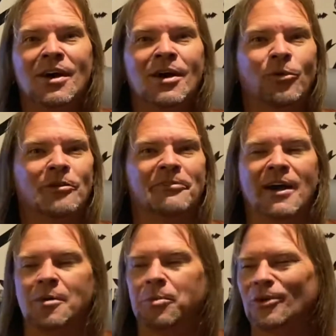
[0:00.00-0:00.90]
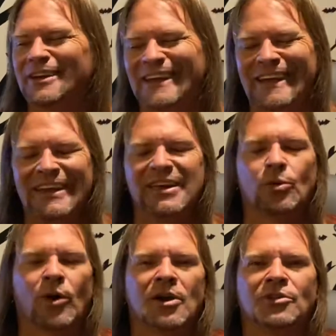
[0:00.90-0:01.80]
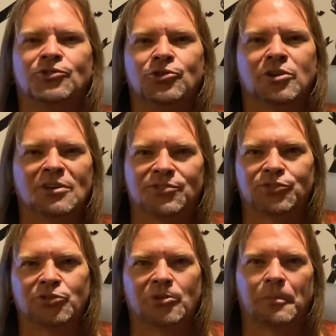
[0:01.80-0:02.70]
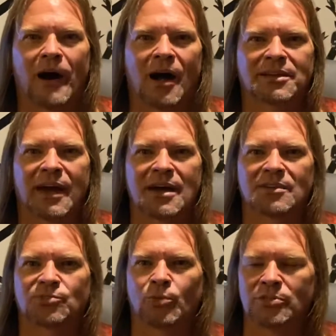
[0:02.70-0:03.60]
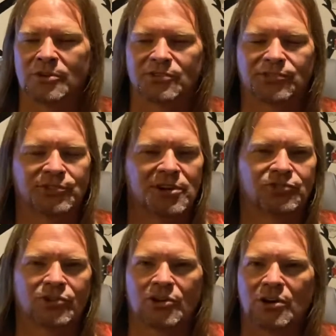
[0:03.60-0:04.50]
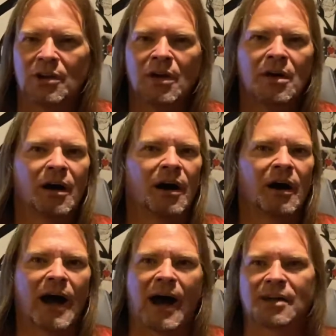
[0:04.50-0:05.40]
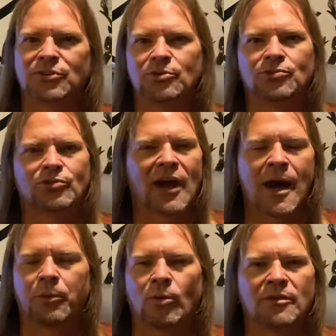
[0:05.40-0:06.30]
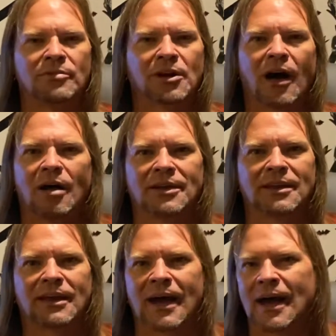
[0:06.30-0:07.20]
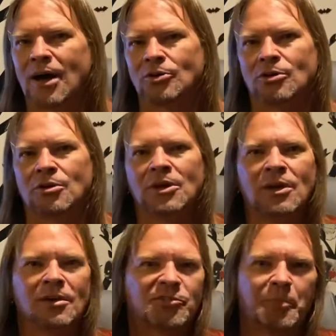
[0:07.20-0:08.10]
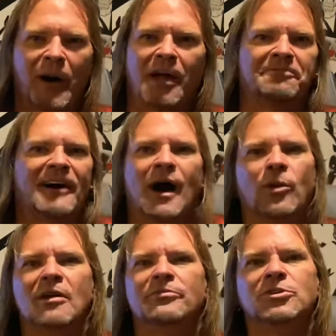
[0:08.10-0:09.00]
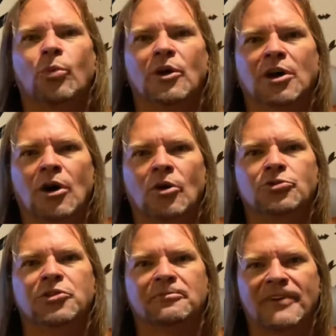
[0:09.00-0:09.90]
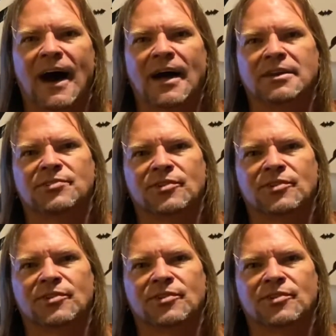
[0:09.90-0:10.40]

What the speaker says: We're available anywhere that you can listen to a podcast, whether it's Stitcher, iTunes, or Apple, whatever they're calling it now, or Spotify, wherever you want to go, you can find us.